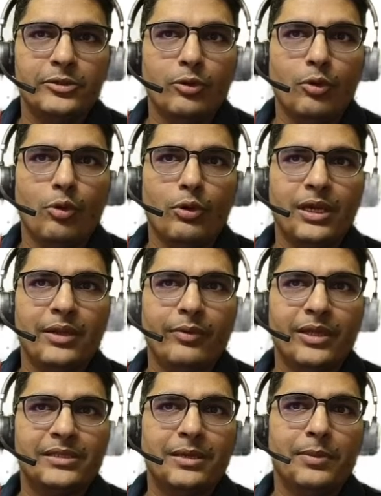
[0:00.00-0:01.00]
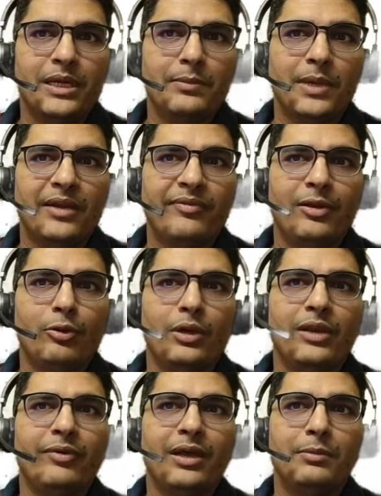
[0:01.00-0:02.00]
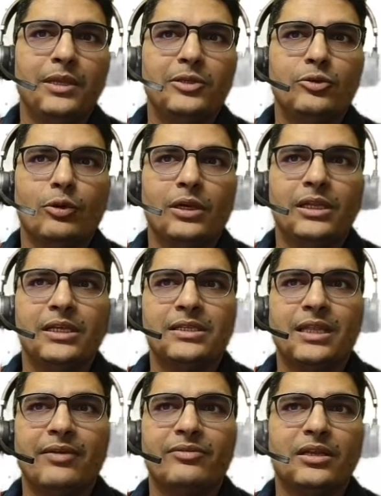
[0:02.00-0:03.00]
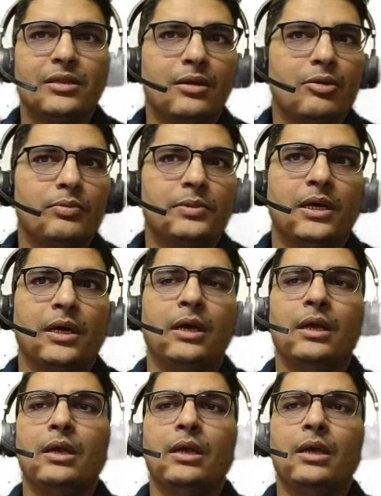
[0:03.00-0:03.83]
So only one, somebody might feel only one means only this Dev Chandra Gupta